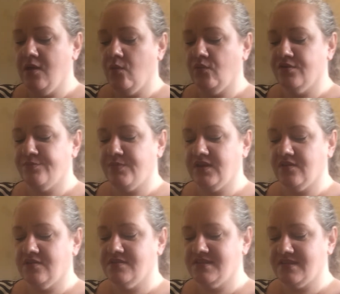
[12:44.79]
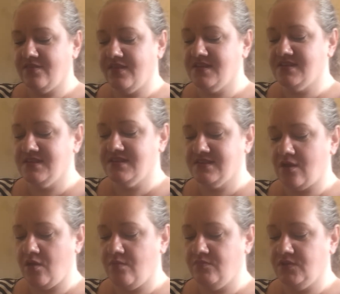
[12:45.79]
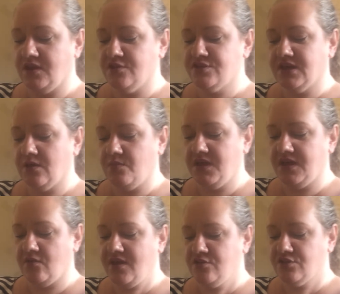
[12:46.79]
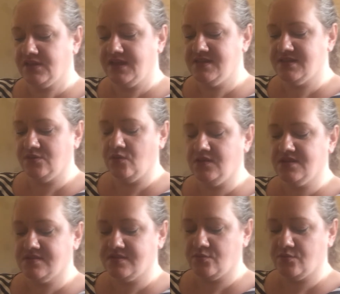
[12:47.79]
was because this is a nourishing omega rich cleansing oil, so